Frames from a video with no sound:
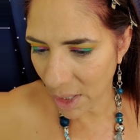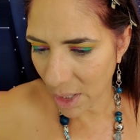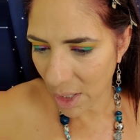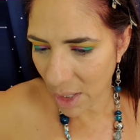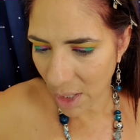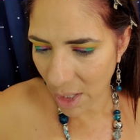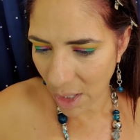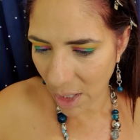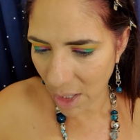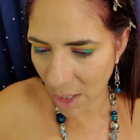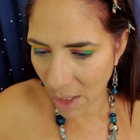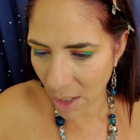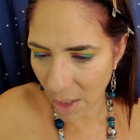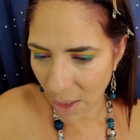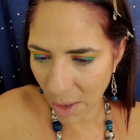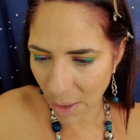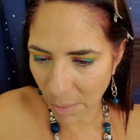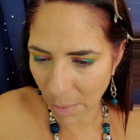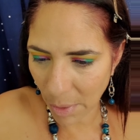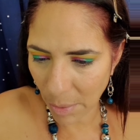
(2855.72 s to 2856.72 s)

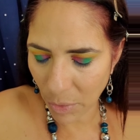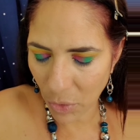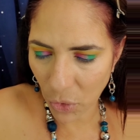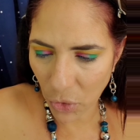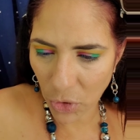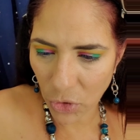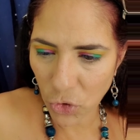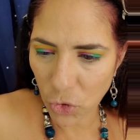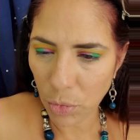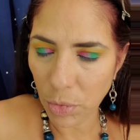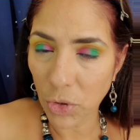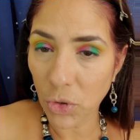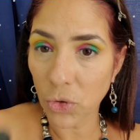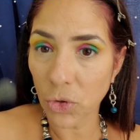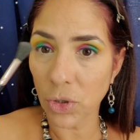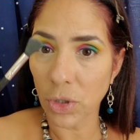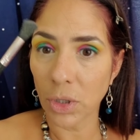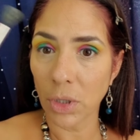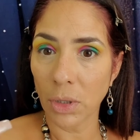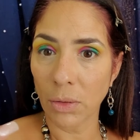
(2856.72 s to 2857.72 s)
I'm going to be
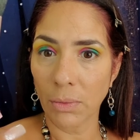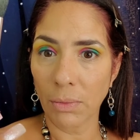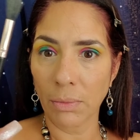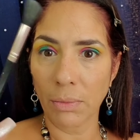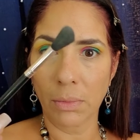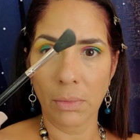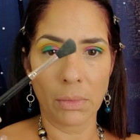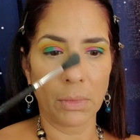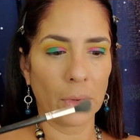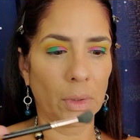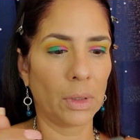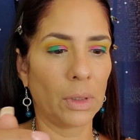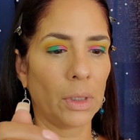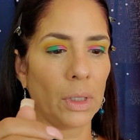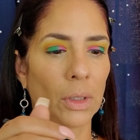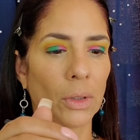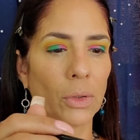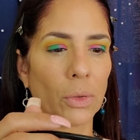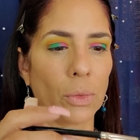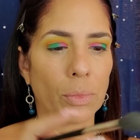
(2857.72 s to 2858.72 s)
using the little
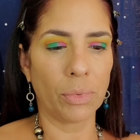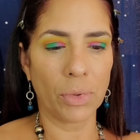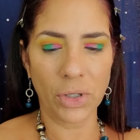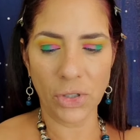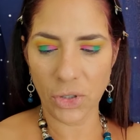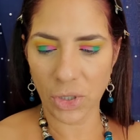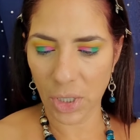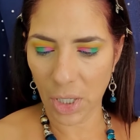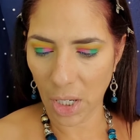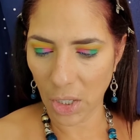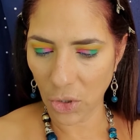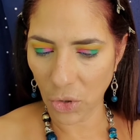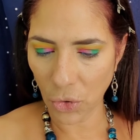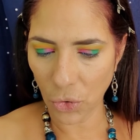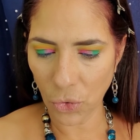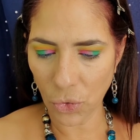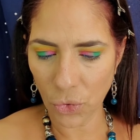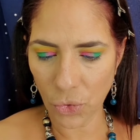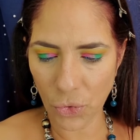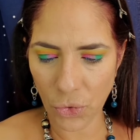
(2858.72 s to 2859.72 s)
brush that I
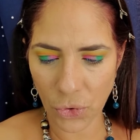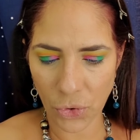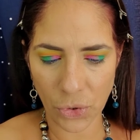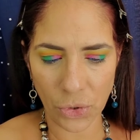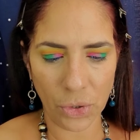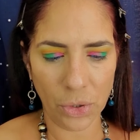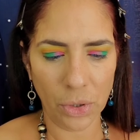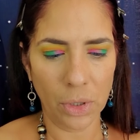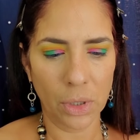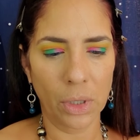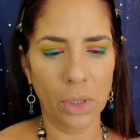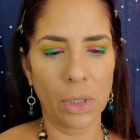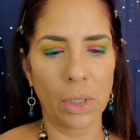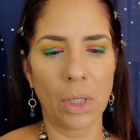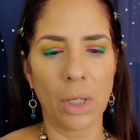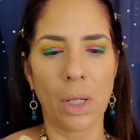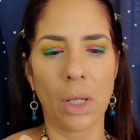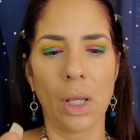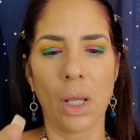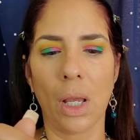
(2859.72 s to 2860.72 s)
use
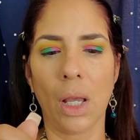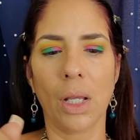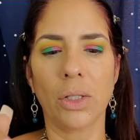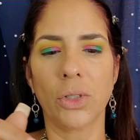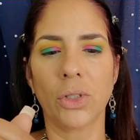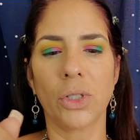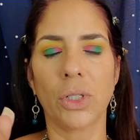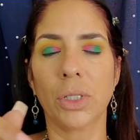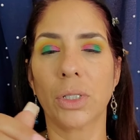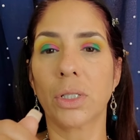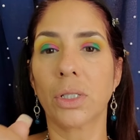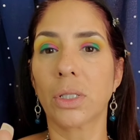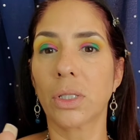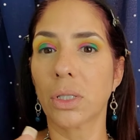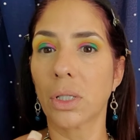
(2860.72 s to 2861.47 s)
and just